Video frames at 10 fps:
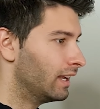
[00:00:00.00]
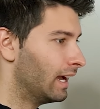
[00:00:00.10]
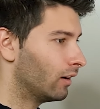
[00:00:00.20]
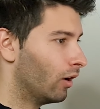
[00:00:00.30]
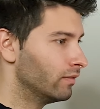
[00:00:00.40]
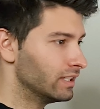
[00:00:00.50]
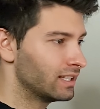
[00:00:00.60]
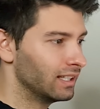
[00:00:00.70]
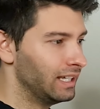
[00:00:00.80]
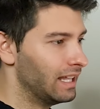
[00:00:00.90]
Now,
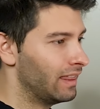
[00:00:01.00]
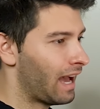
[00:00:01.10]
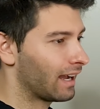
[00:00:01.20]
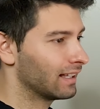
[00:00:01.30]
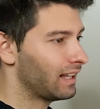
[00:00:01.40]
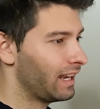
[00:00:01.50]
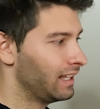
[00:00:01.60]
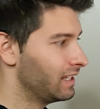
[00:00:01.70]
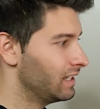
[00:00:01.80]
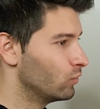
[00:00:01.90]
obviously that
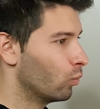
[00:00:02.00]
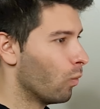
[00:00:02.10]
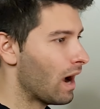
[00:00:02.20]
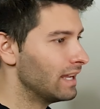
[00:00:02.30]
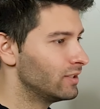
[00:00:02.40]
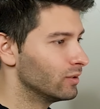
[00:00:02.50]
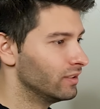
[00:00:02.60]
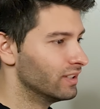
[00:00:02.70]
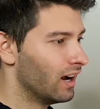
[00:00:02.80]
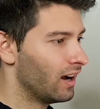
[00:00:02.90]
cladding is way
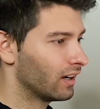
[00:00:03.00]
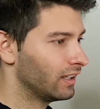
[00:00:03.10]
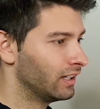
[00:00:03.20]
too dark